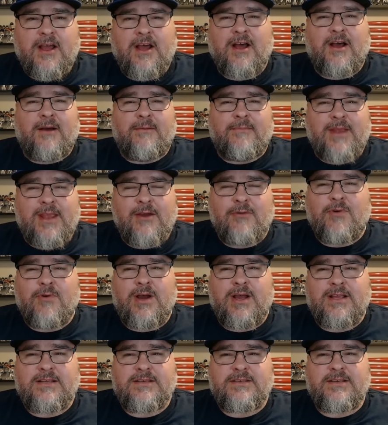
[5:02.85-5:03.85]
It
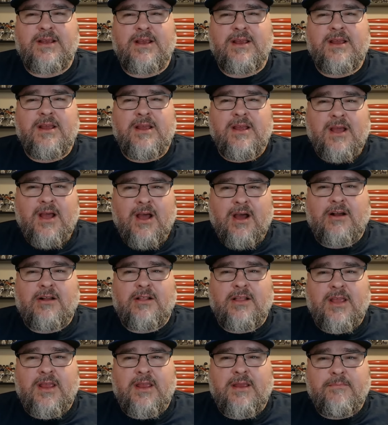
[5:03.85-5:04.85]
was
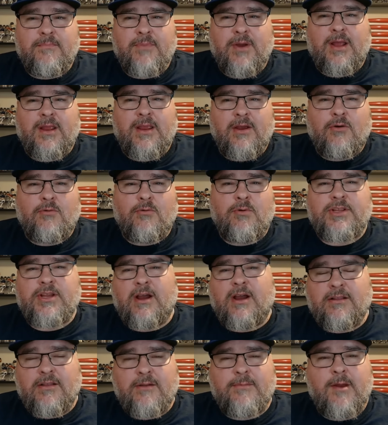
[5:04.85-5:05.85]
ugly, but we'll
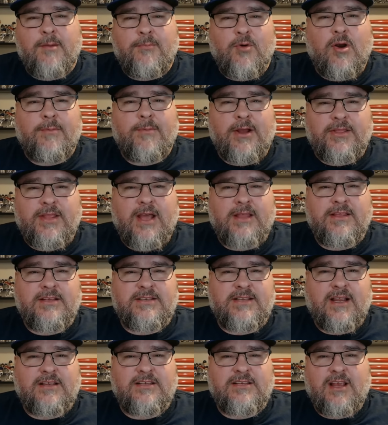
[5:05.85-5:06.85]
talk a little bit more about that in the
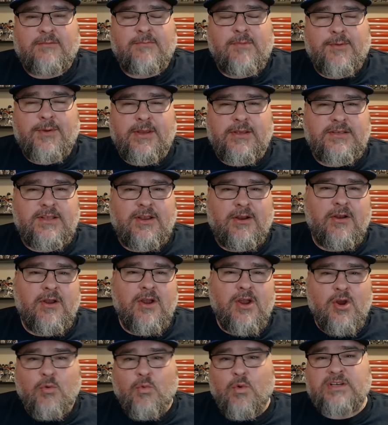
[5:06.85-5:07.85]
second segment because they're
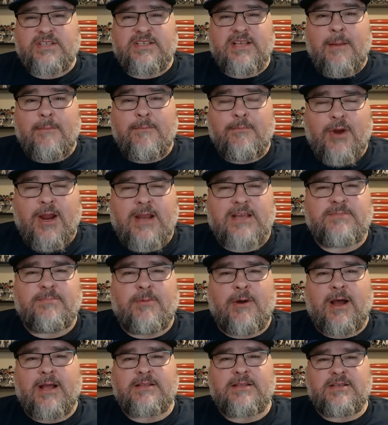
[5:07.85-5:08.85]
were some bright
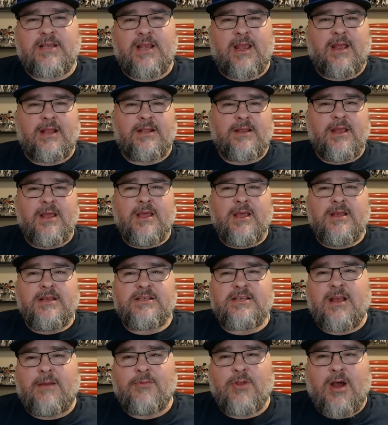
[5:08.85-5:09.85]
spots and
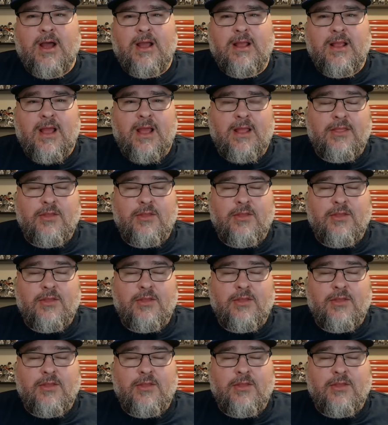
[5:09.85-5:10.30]
some not.